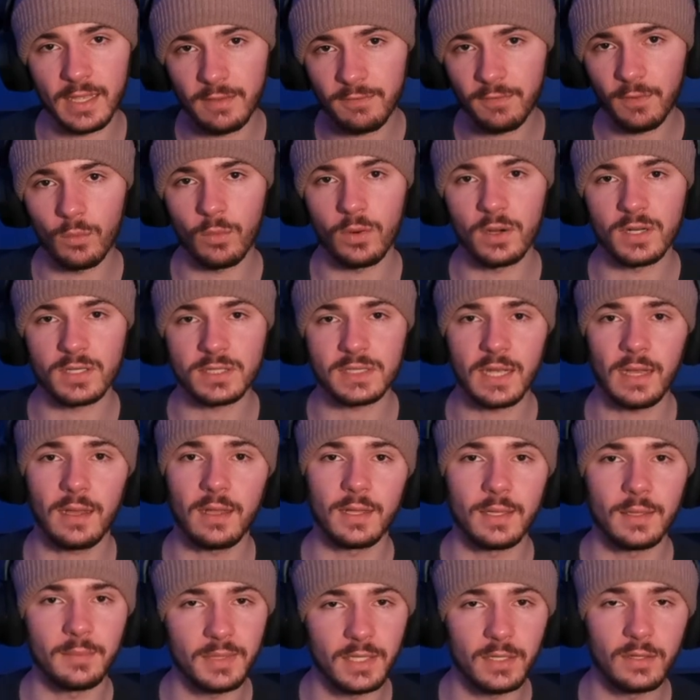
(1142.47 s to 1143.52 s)
If it works
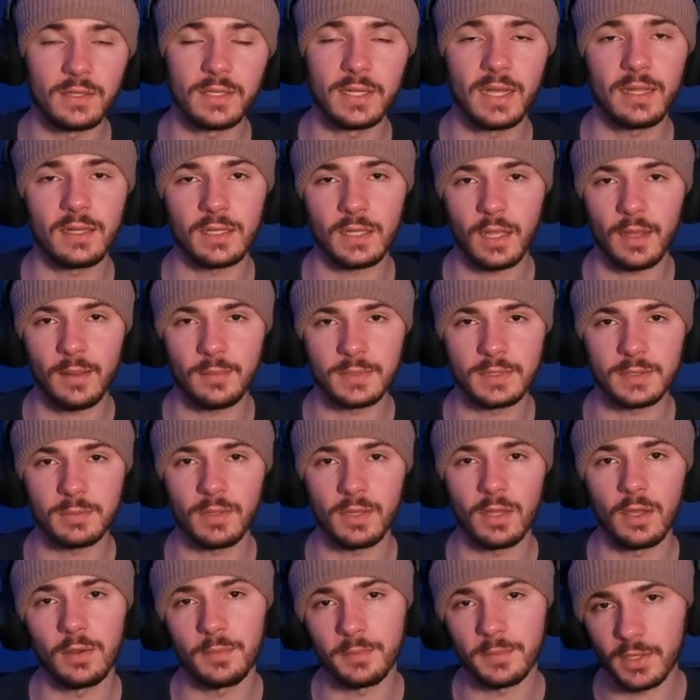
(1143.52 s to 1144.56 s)
out, let me know down in the comments
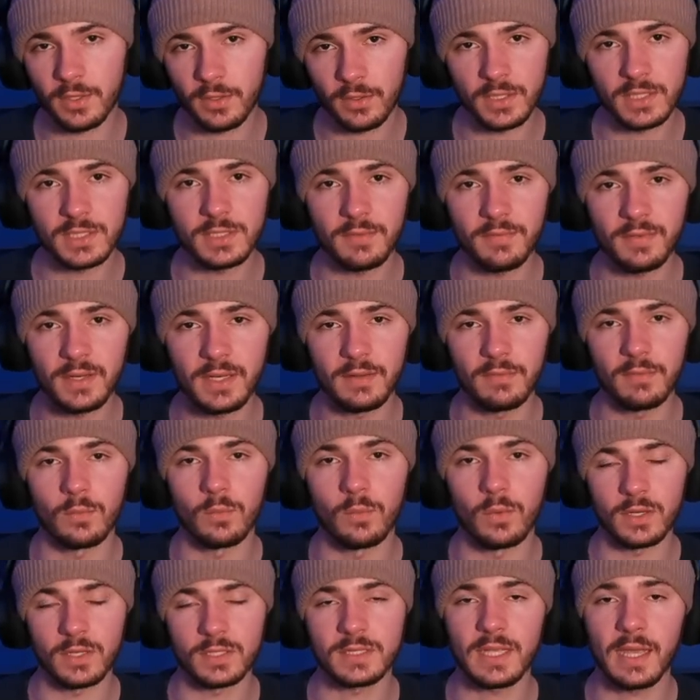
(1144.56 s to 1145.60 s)
below. I'm curious if it
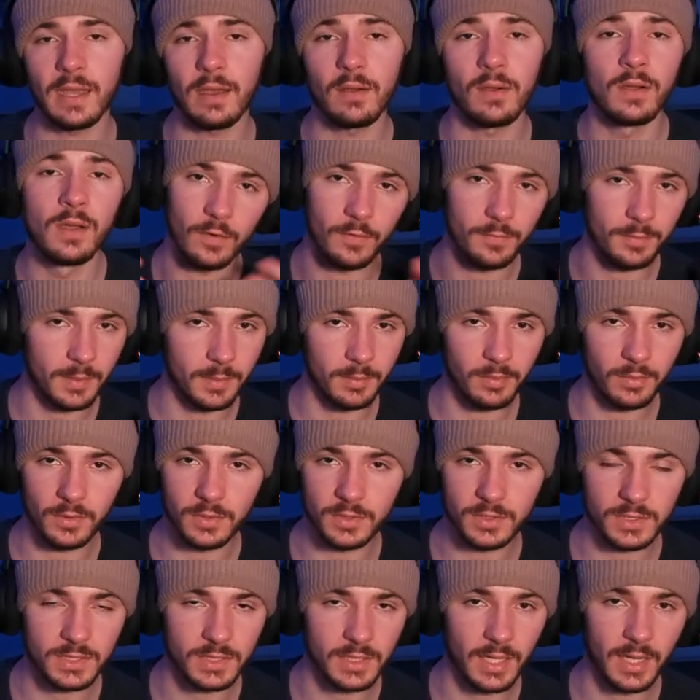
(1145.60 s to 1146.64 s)
even works out or if people are
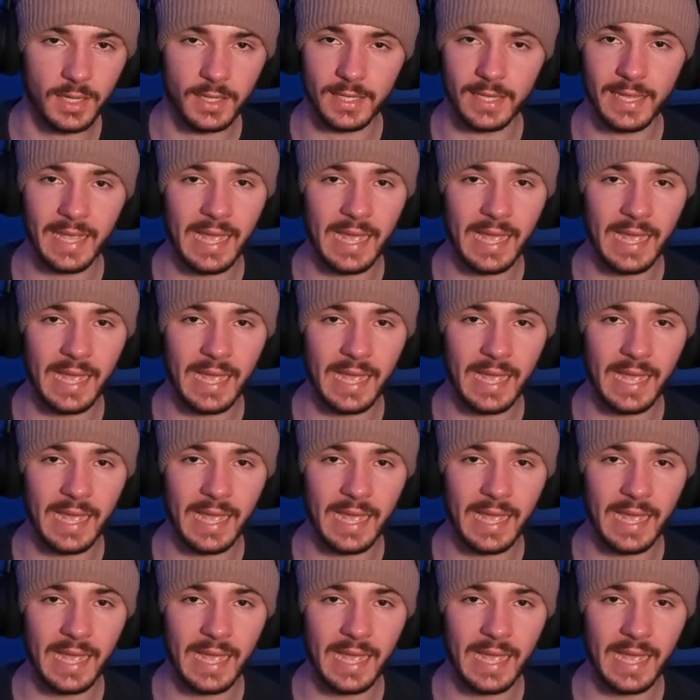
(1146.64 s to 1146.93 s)
just kind of